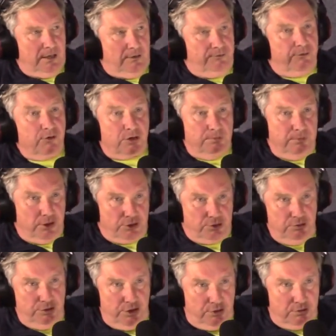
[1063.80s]
for
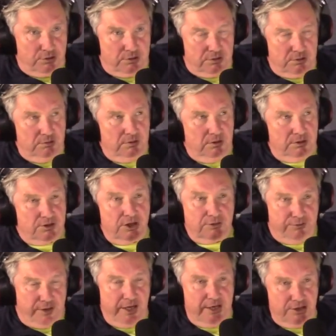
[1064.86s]
commercial use
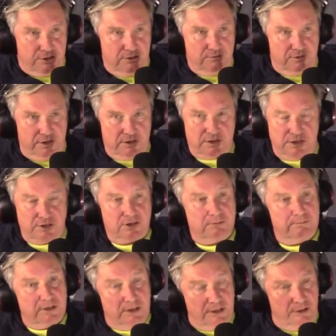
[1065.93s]
certification of these
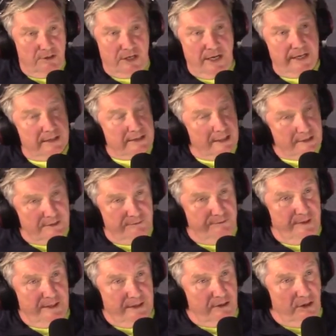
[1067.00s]
systems in the UK is actually
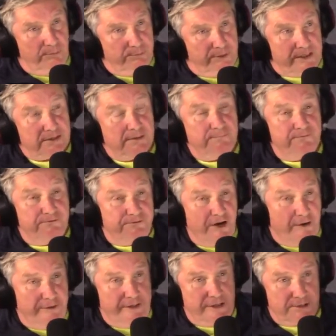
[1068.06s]
fairly complex and
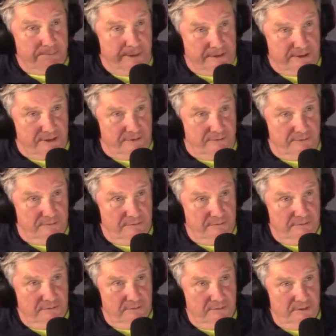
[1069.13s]
very expensive.
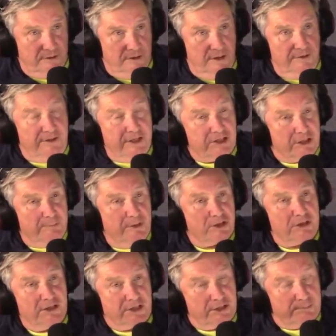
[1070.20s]
This
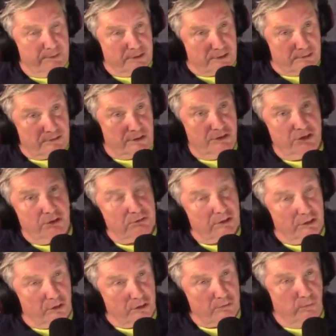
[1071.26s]
commercialisation process was going to do is
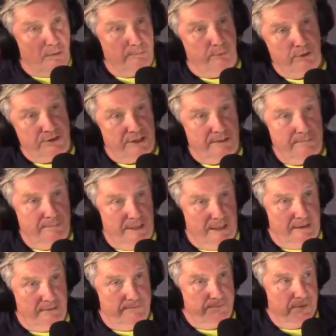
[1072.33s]
going to cost 1.8
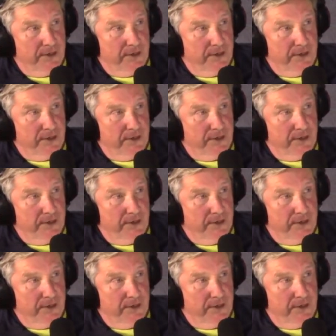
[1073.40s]
million.